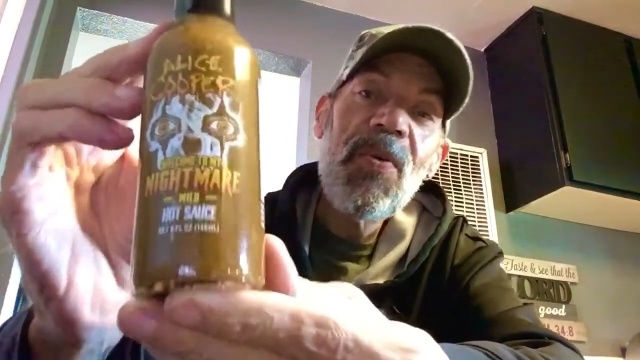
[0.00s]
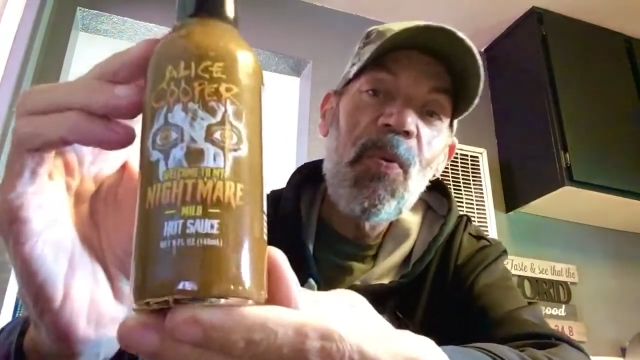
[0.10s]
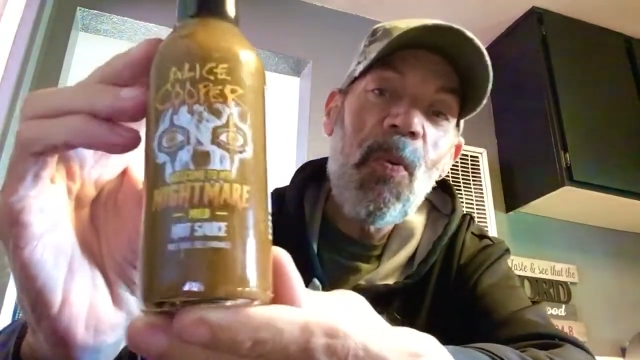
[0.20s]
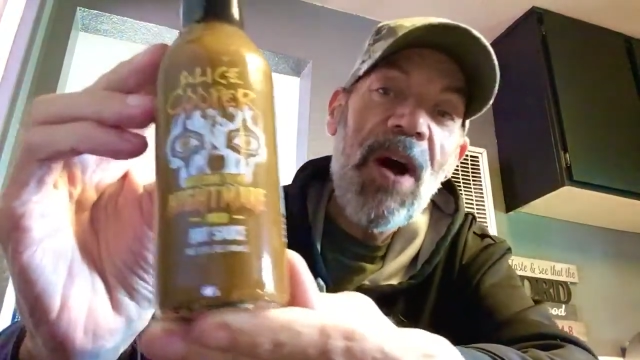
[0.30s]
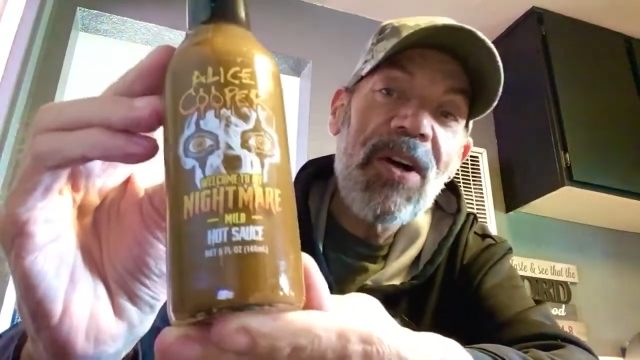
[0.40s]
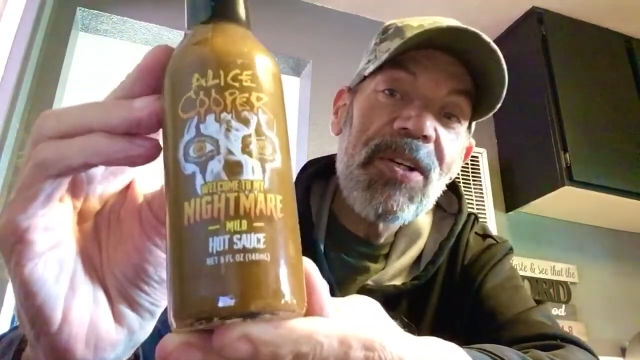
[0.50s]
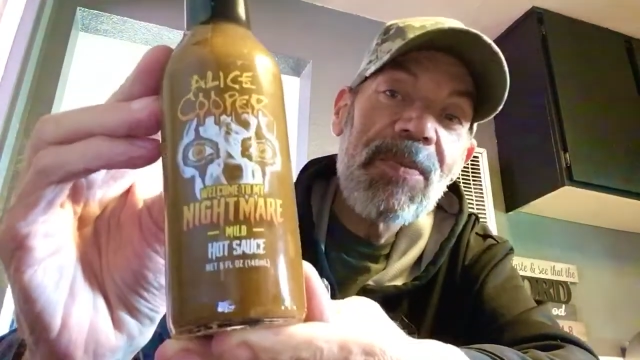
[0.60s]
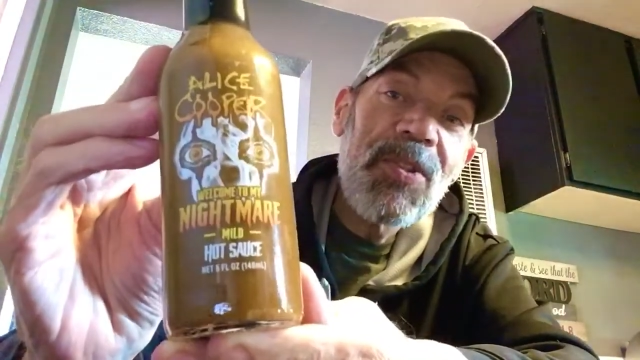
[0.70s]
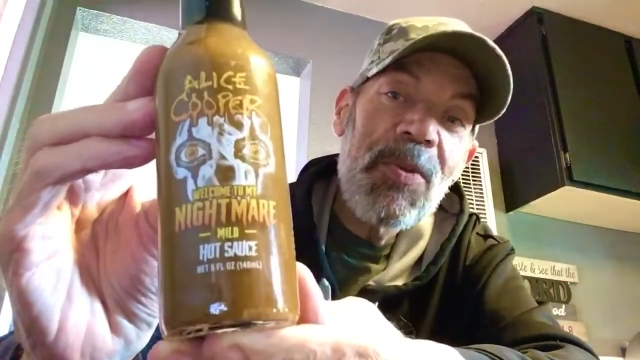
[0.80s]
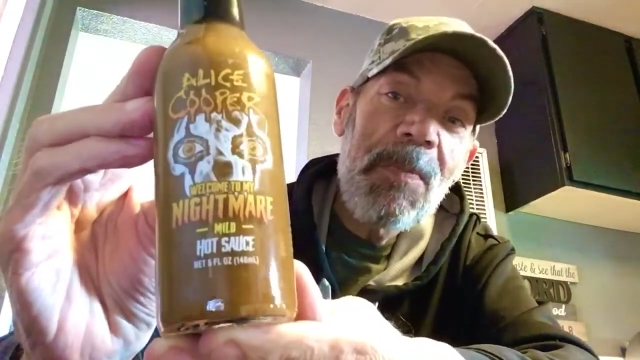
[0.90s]

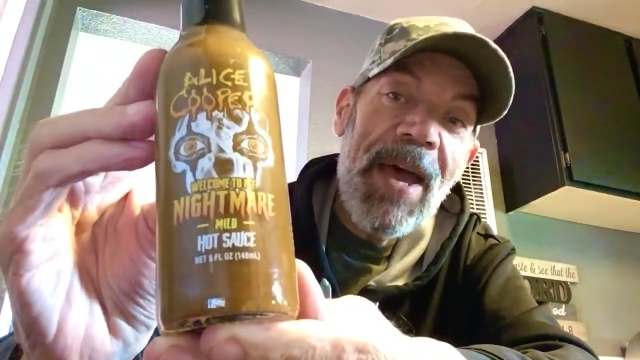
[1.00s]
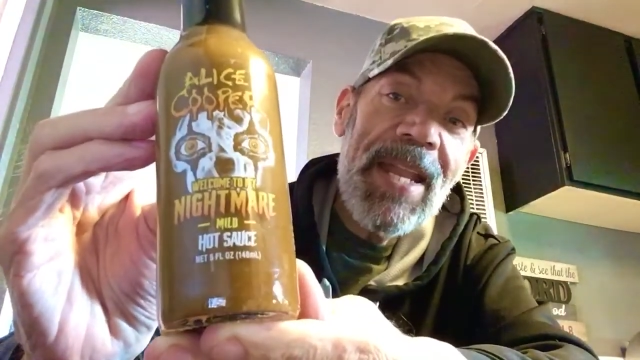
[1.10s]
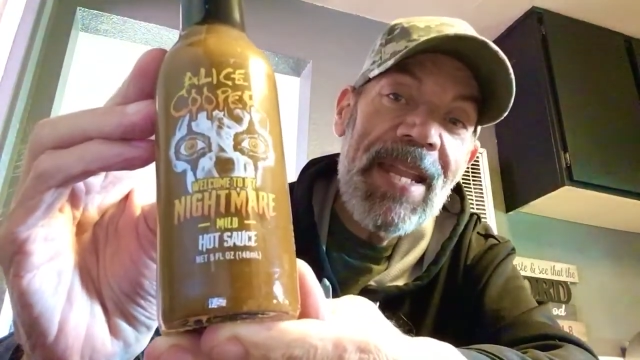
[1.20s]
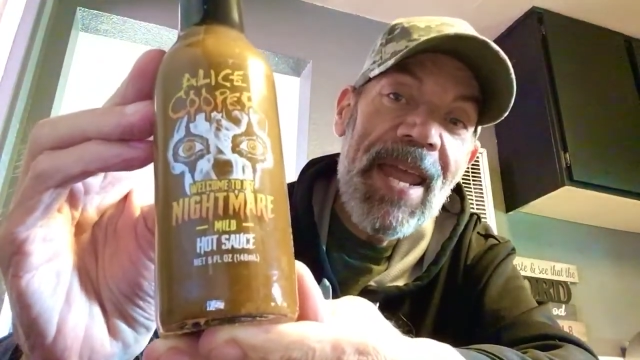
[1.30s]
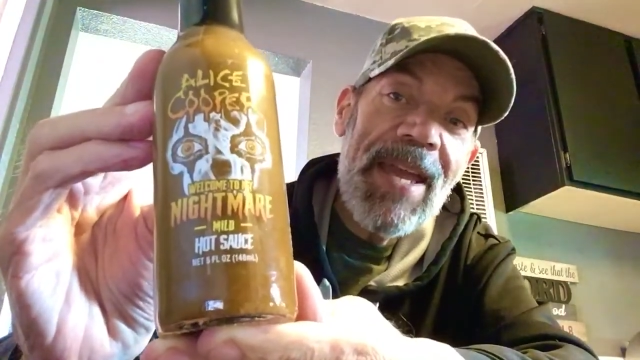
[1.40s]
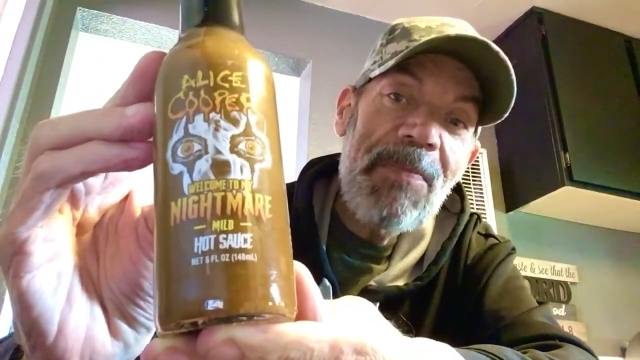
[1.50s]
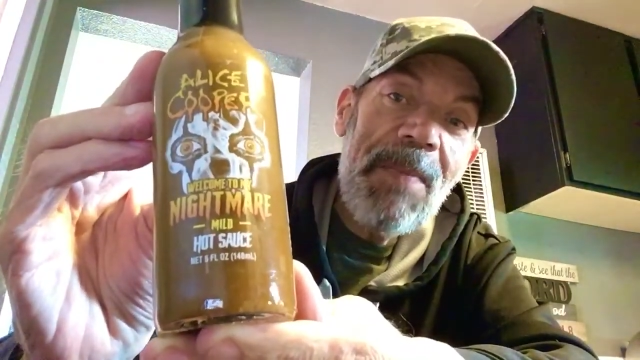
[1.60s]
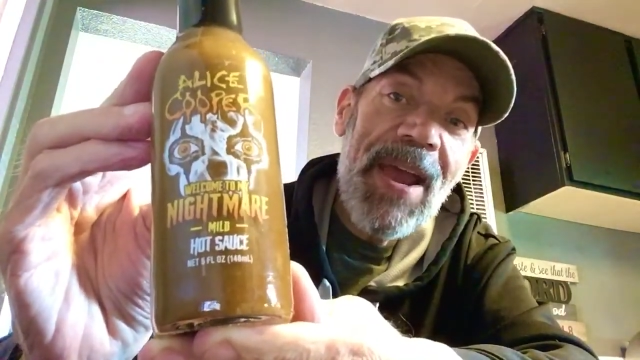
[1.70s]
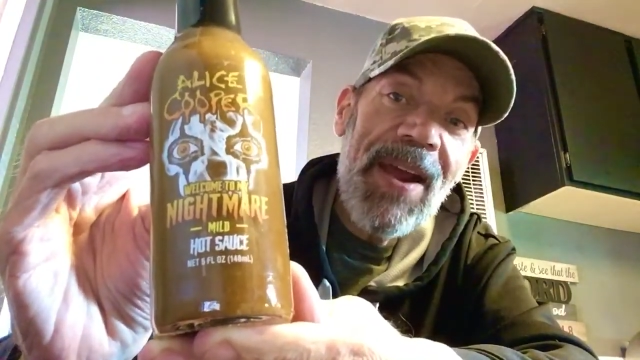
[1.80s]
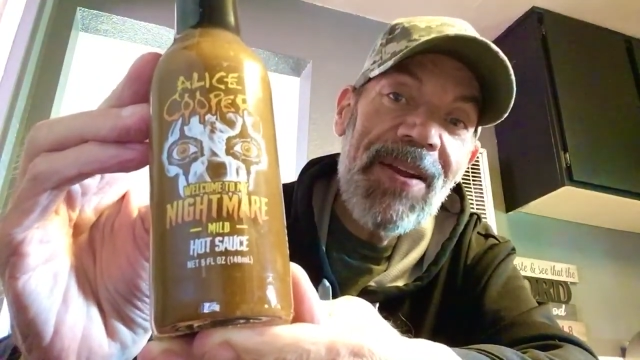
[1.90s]
Welcome to my
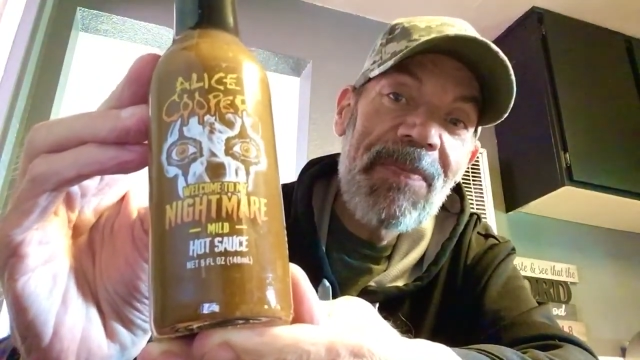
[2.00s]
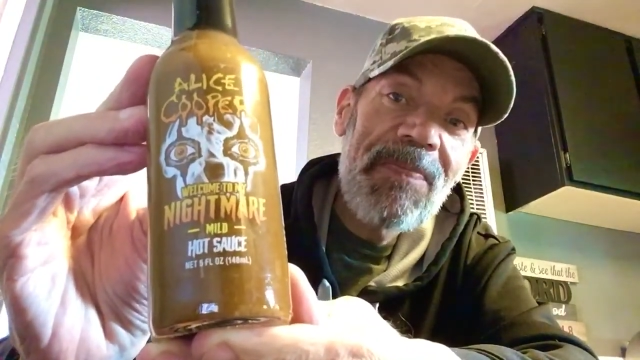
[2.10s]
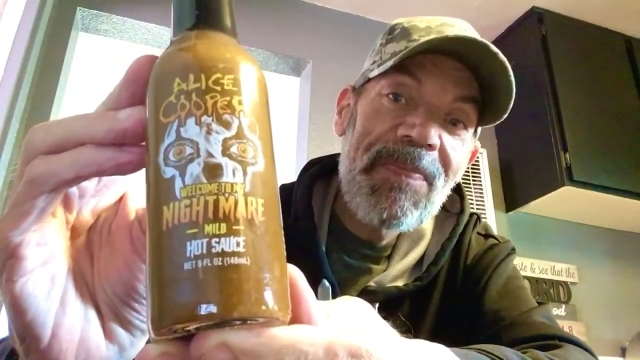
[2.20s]
nightmare